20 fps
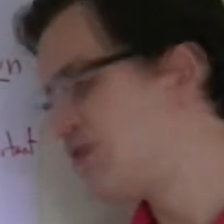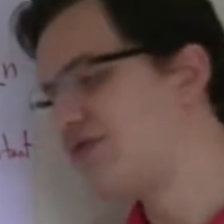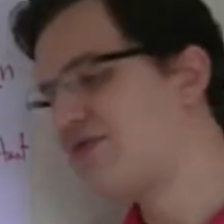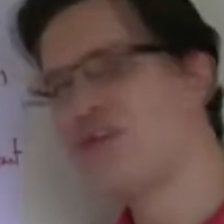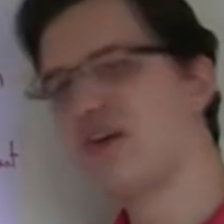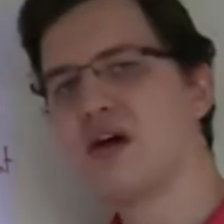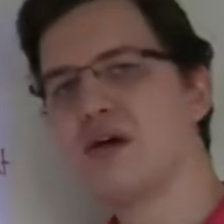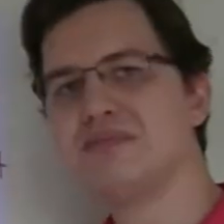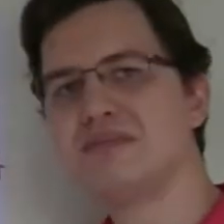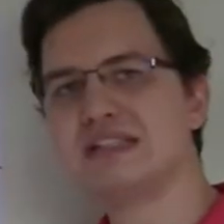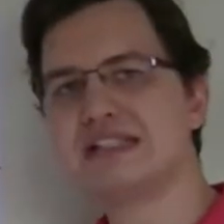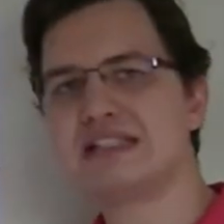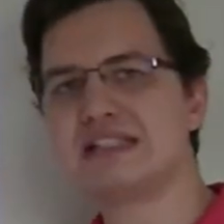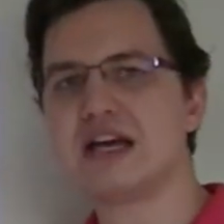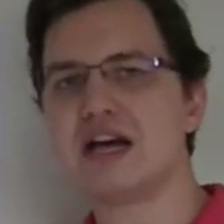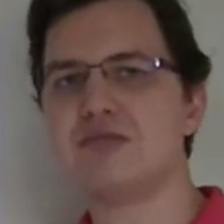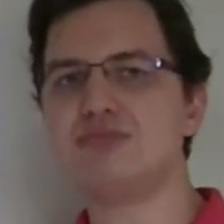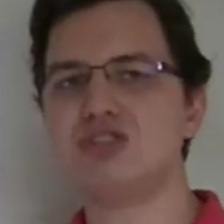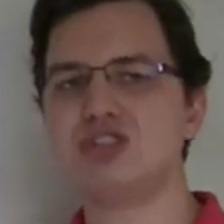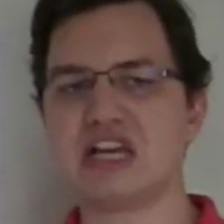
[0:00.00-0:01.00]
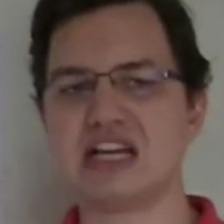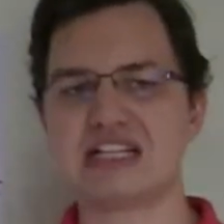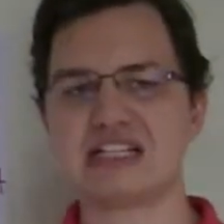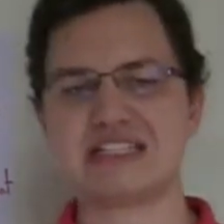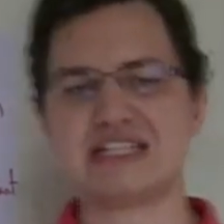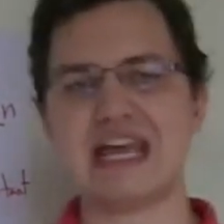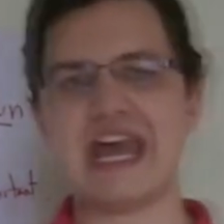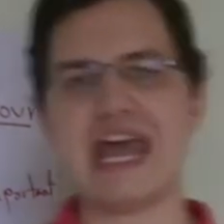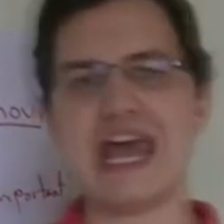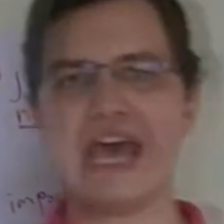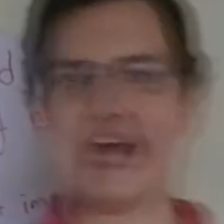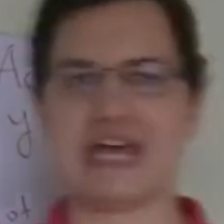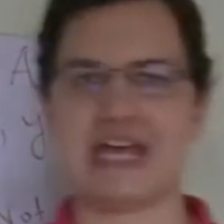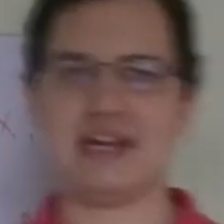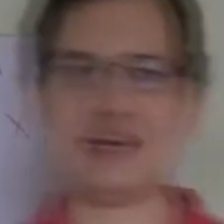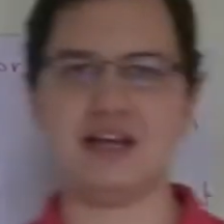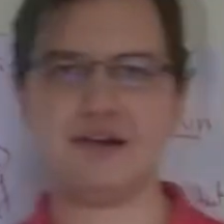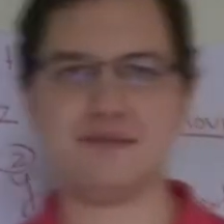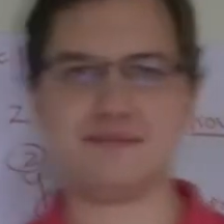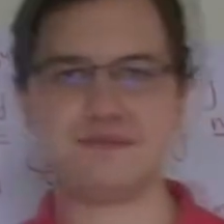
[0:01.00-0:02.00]
from the subject
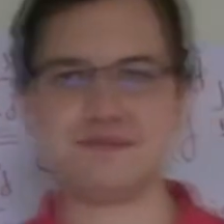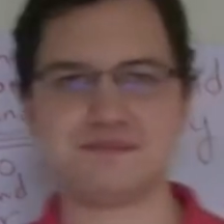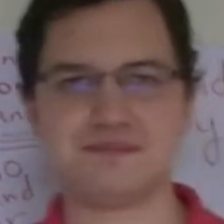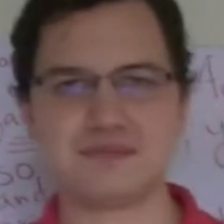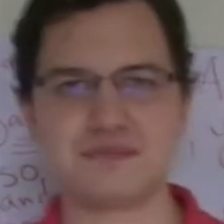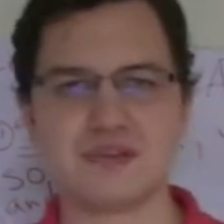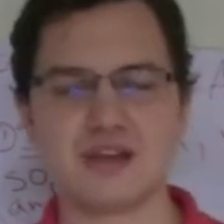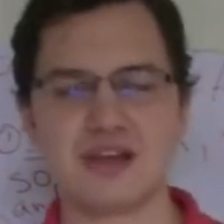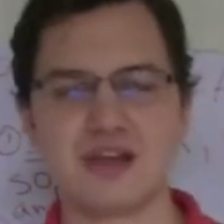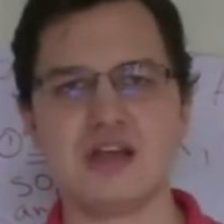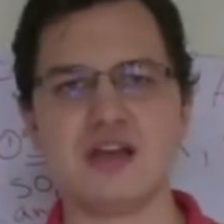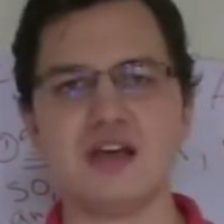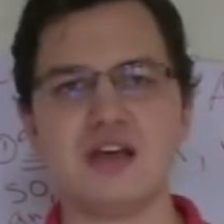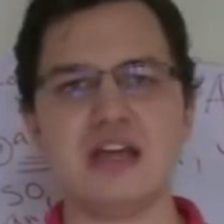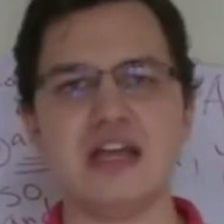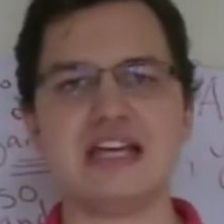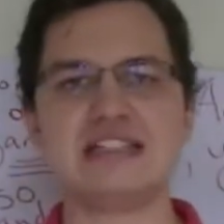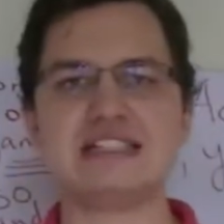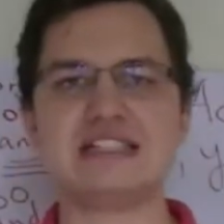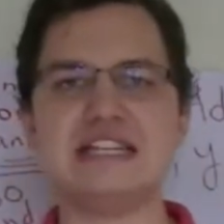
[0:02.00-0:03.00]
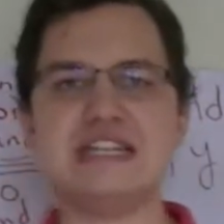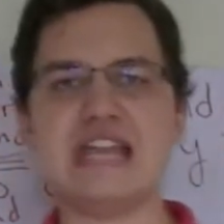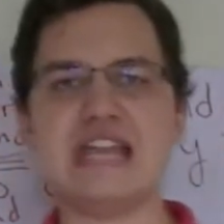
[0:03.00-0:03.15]
Ted. It's